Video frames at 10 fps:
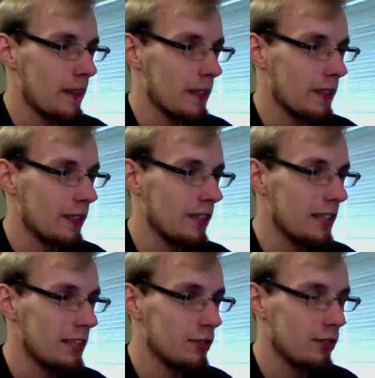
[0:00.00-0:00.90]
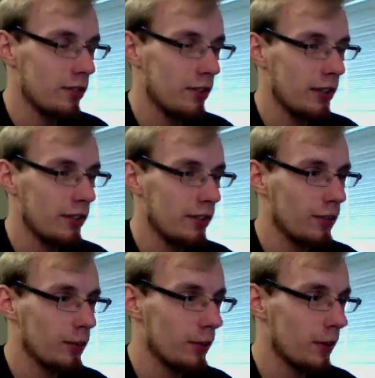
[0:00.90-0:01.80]
A dangerous thing to
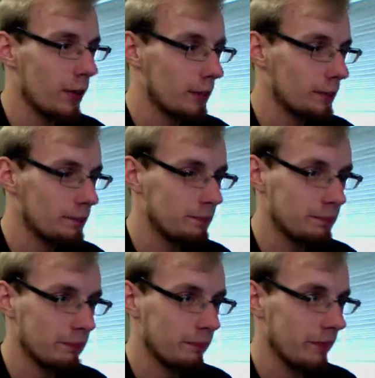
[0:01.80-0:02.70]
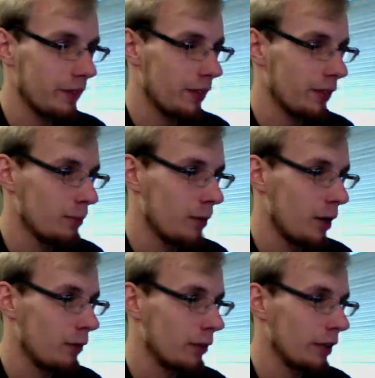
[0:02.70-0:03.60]
do, though, is
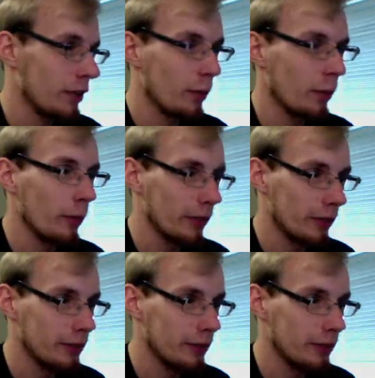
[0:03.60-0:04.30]
marvel at your work.